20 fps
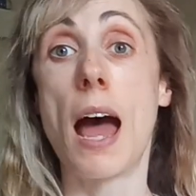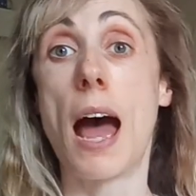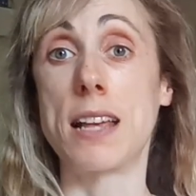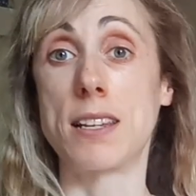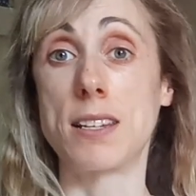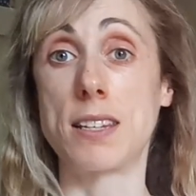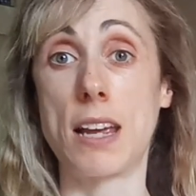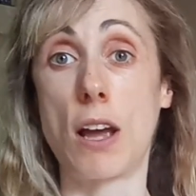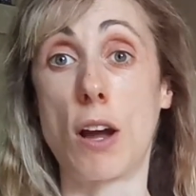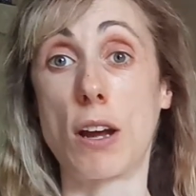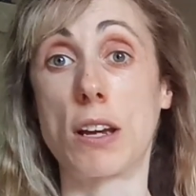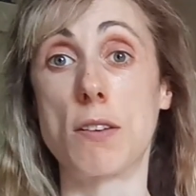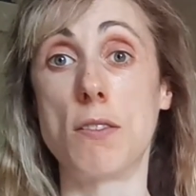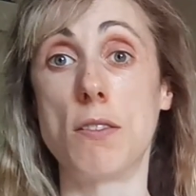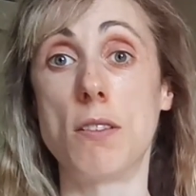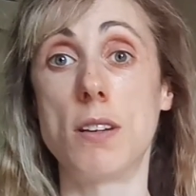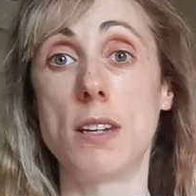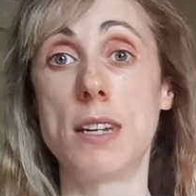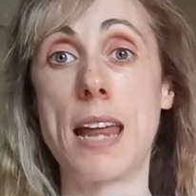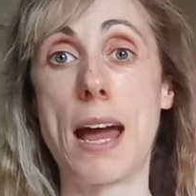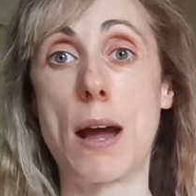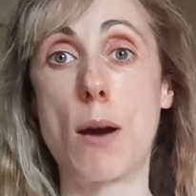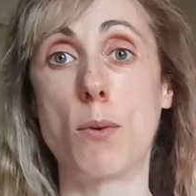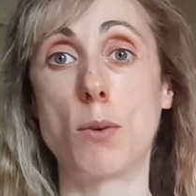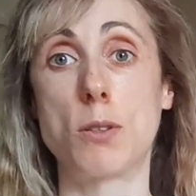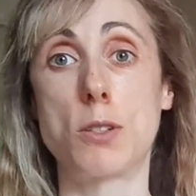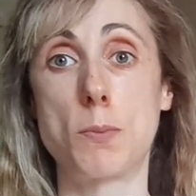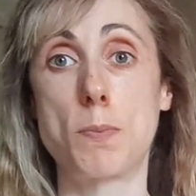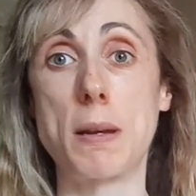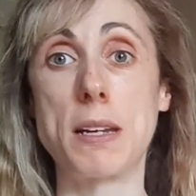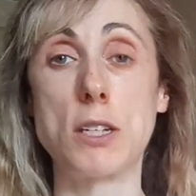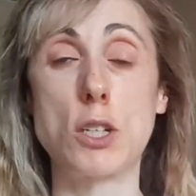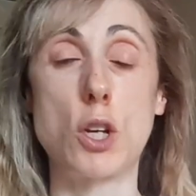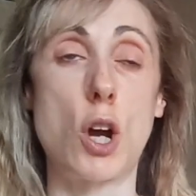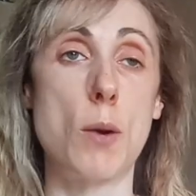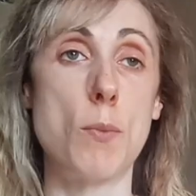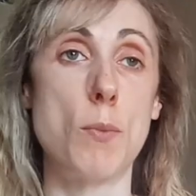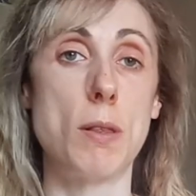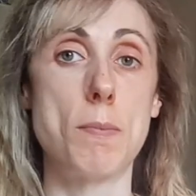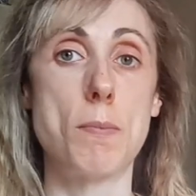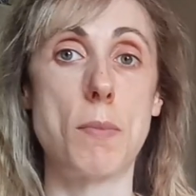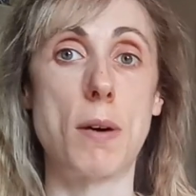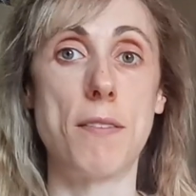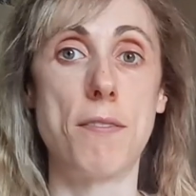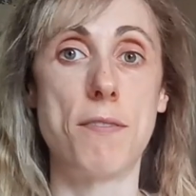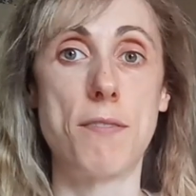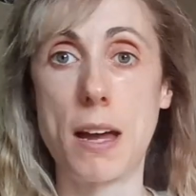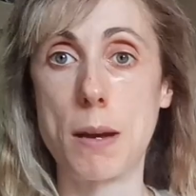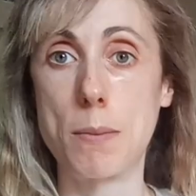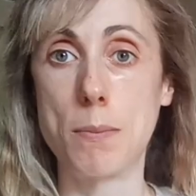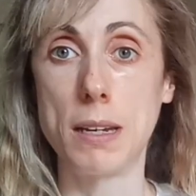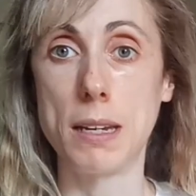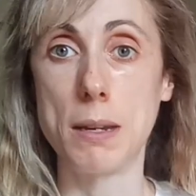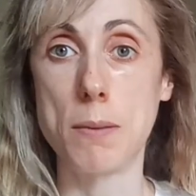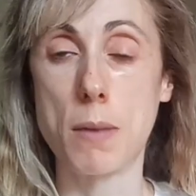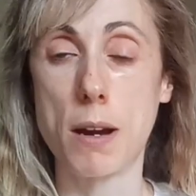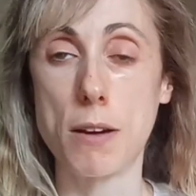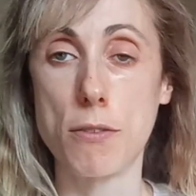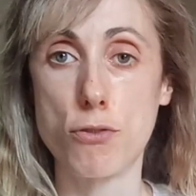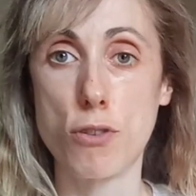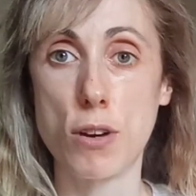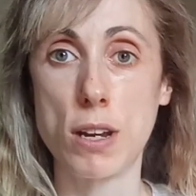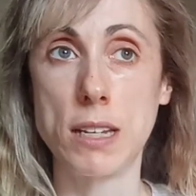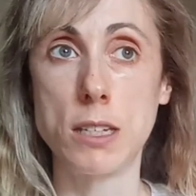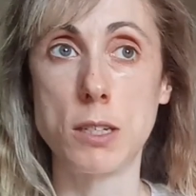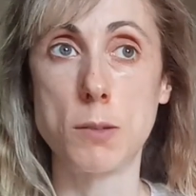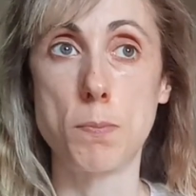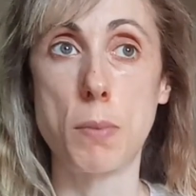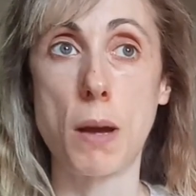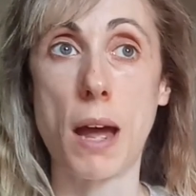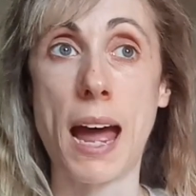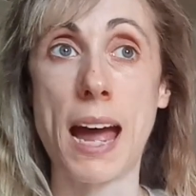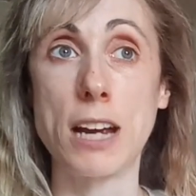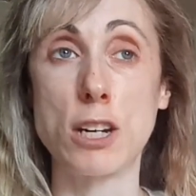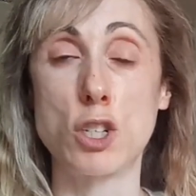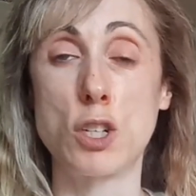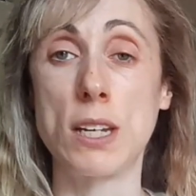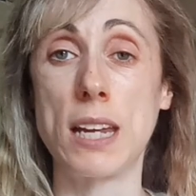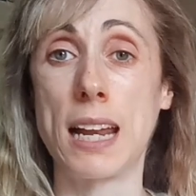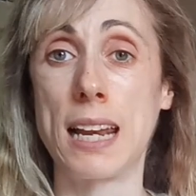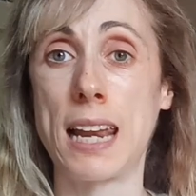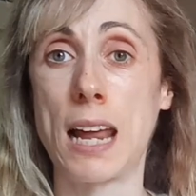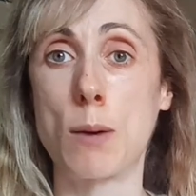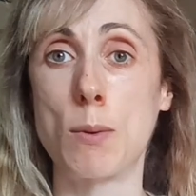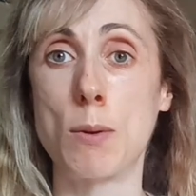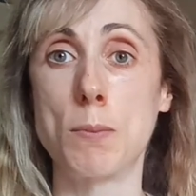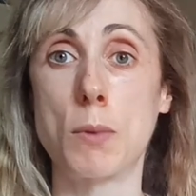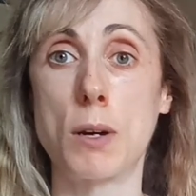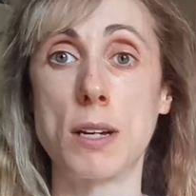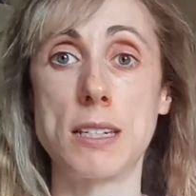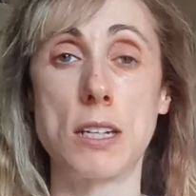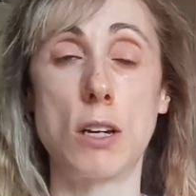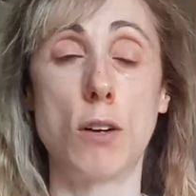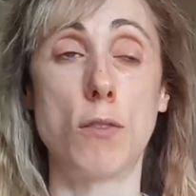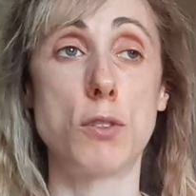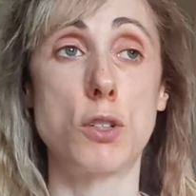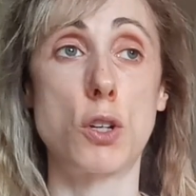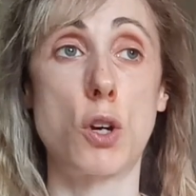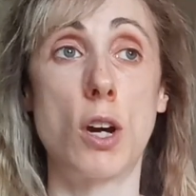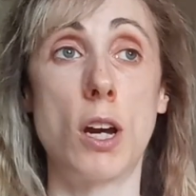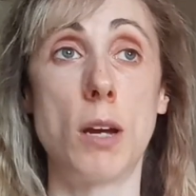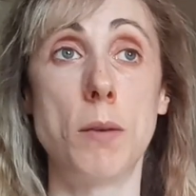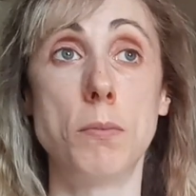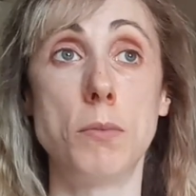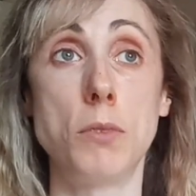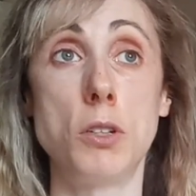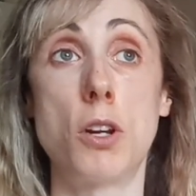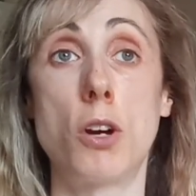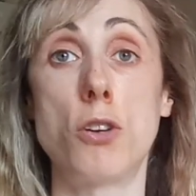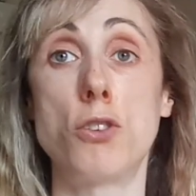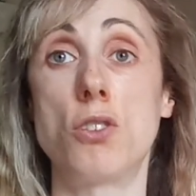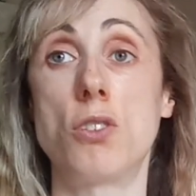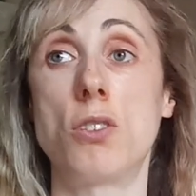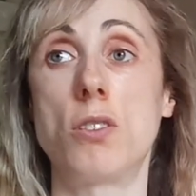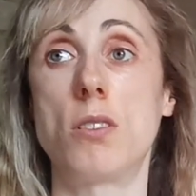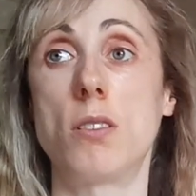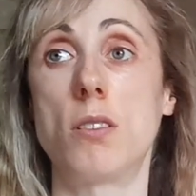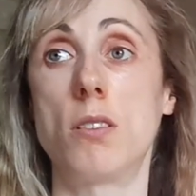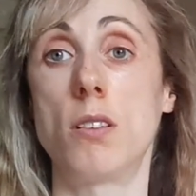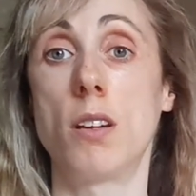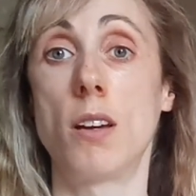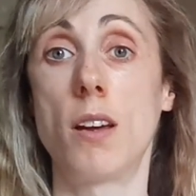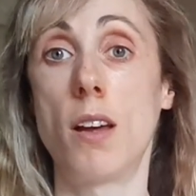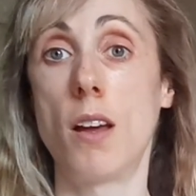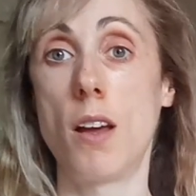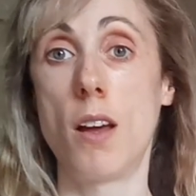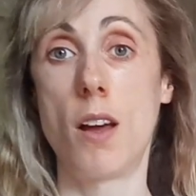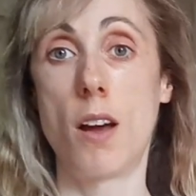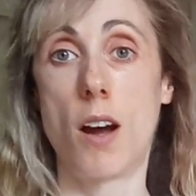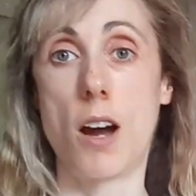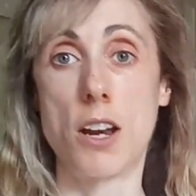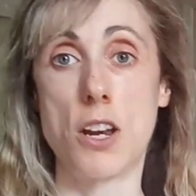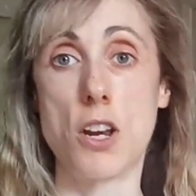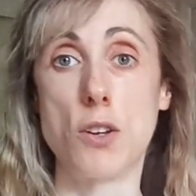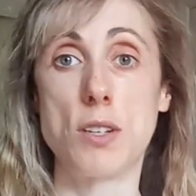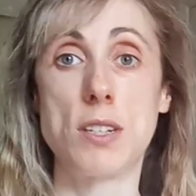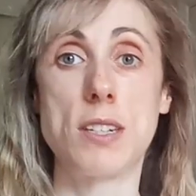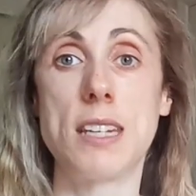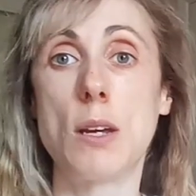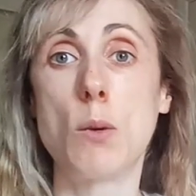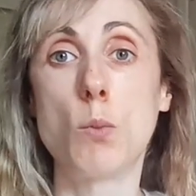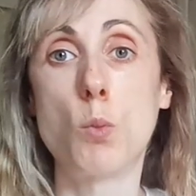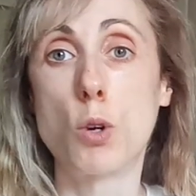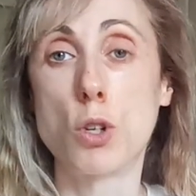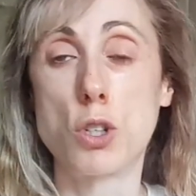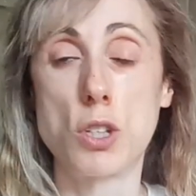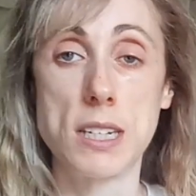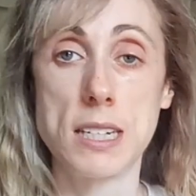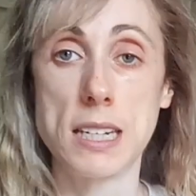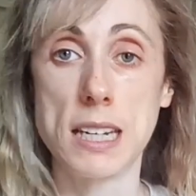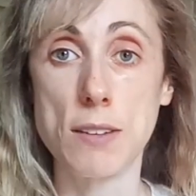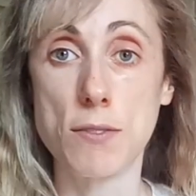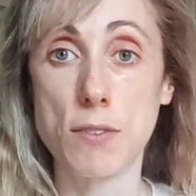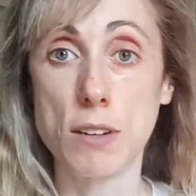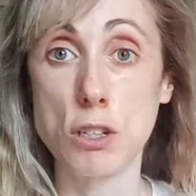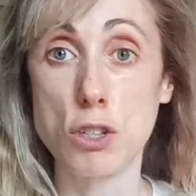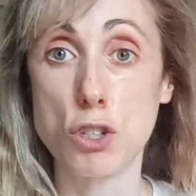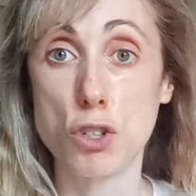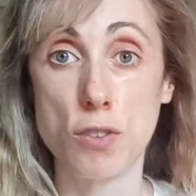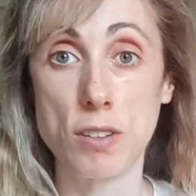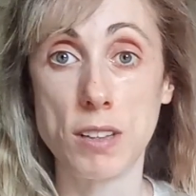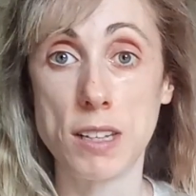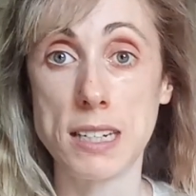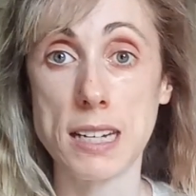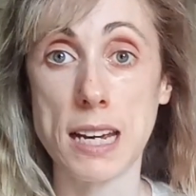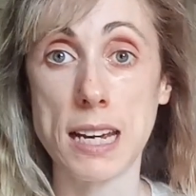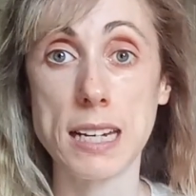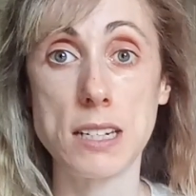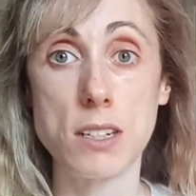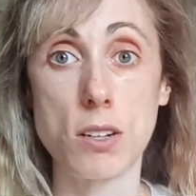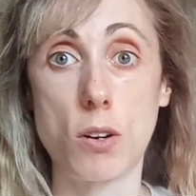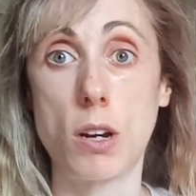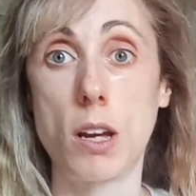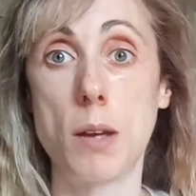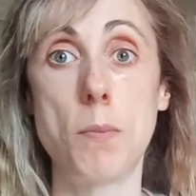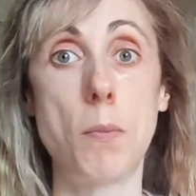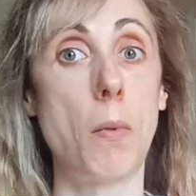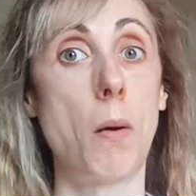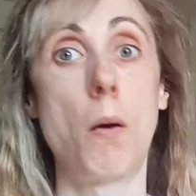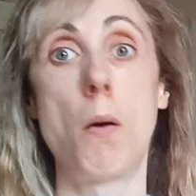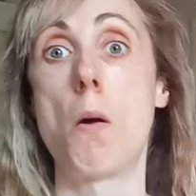As I say, I can now spend time with my family and my friends, but actually allowing myself time, just to, I don't know, sit and watch the TV during the daytime,